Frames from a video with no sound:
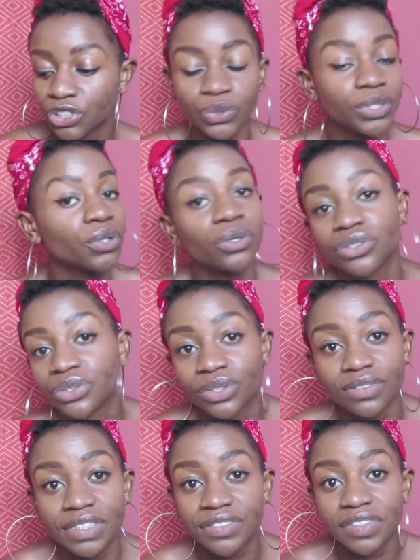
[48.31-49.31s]
doing all
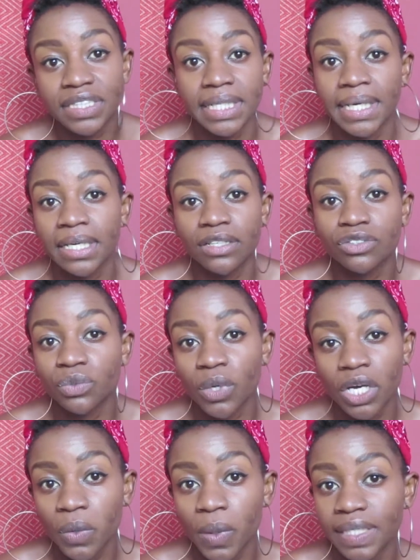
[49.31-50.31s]
sorts of different things,
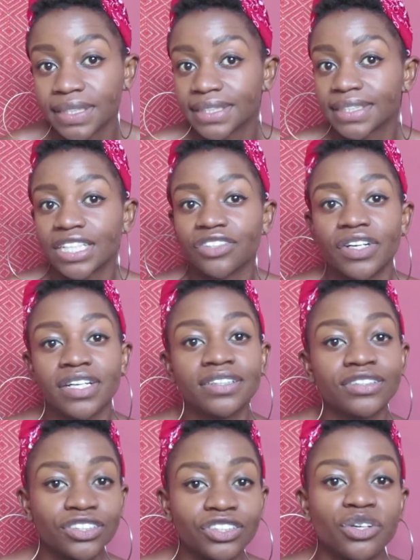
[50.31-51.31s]
work-wise, etc.
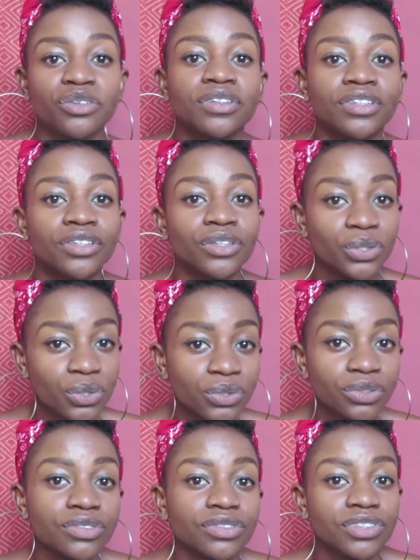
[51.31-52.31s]
So
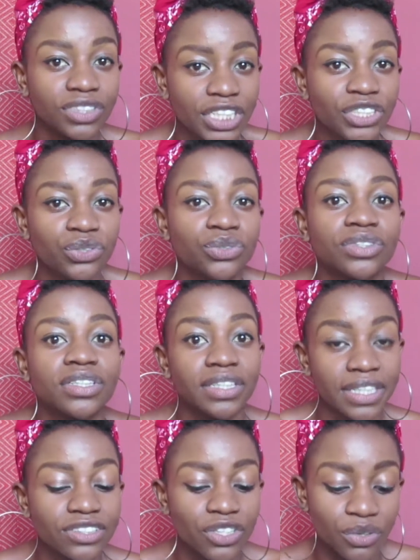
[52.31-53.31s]
cool, stay tuned,
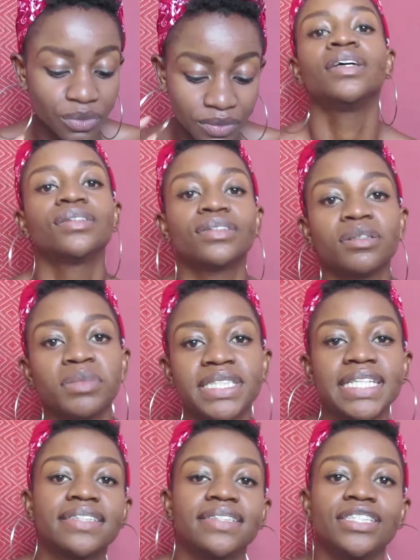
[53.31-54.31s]
let's go. So number
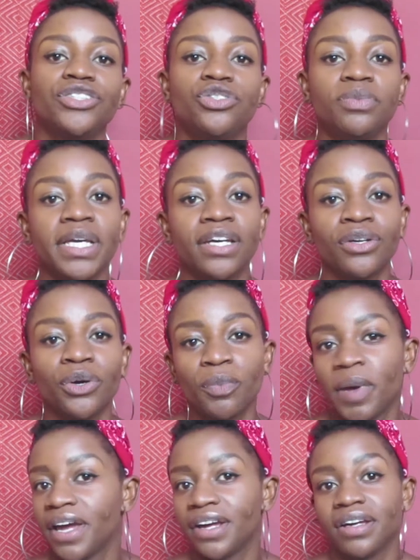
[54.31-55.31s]
6 is to be an au
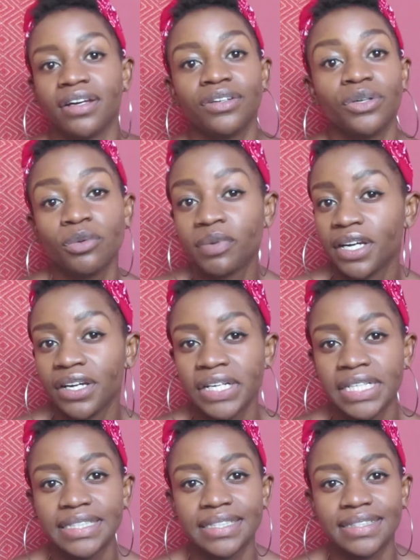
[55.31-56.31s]
pair. An au pair
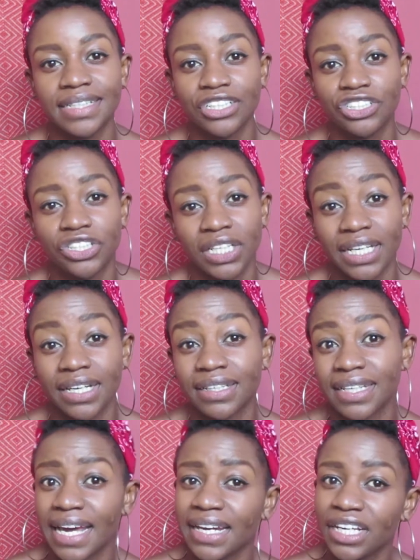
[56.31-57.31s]
is essentially a
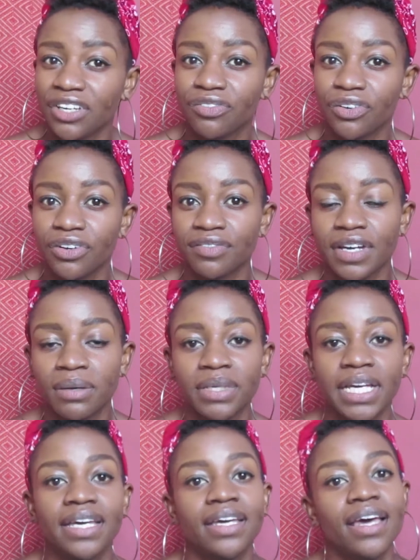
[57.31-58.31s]
nanny for a
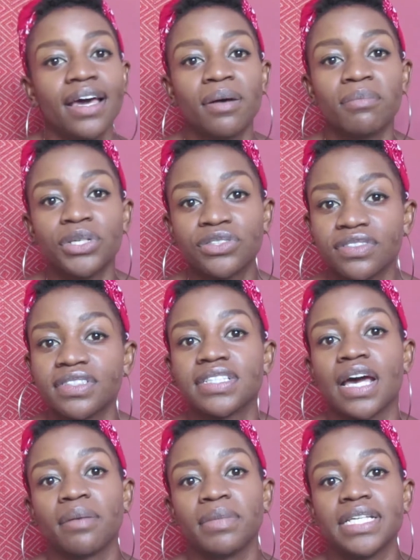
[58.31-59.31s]
family. Most of the
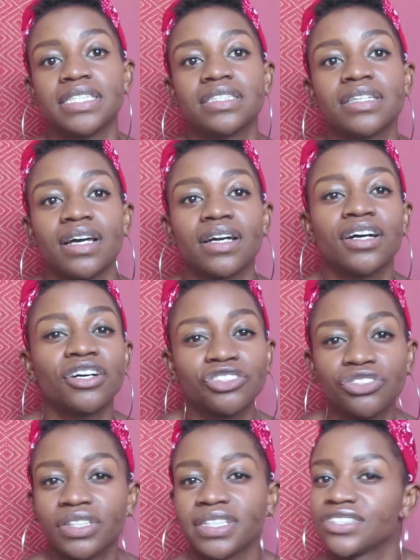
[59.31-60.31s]
time it's a
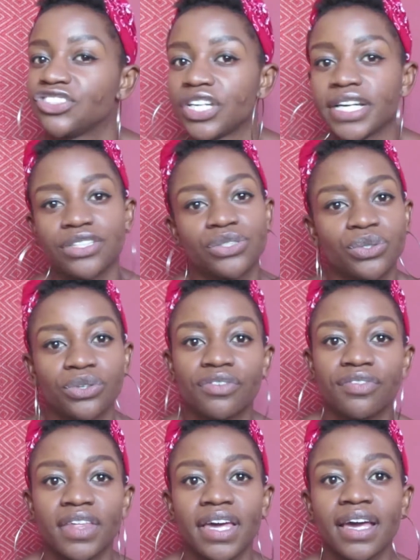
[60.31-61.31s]
cultural exchange sort
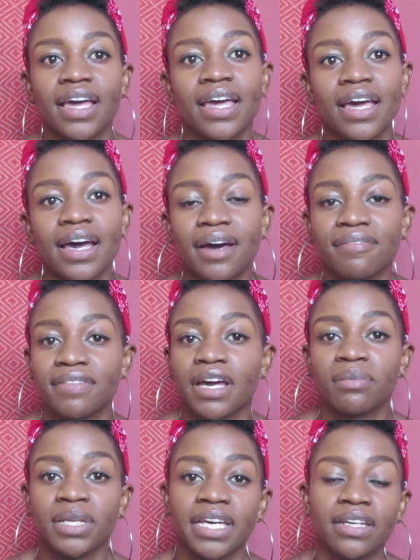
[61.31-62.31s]
of thing. A
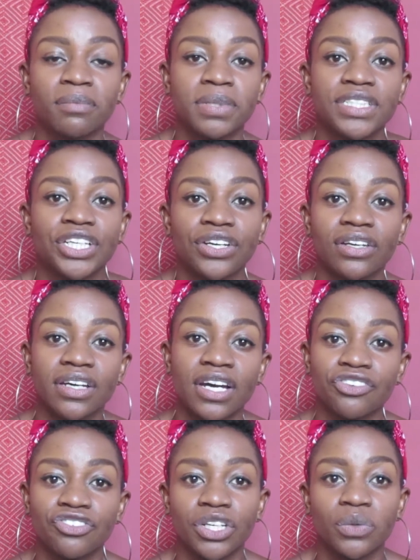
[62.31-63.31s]
family in a particular
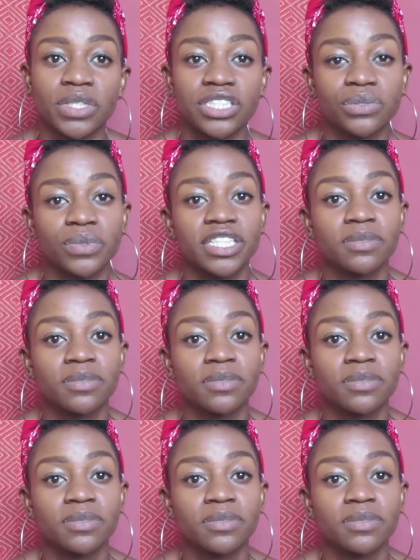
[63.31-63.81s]
country wants to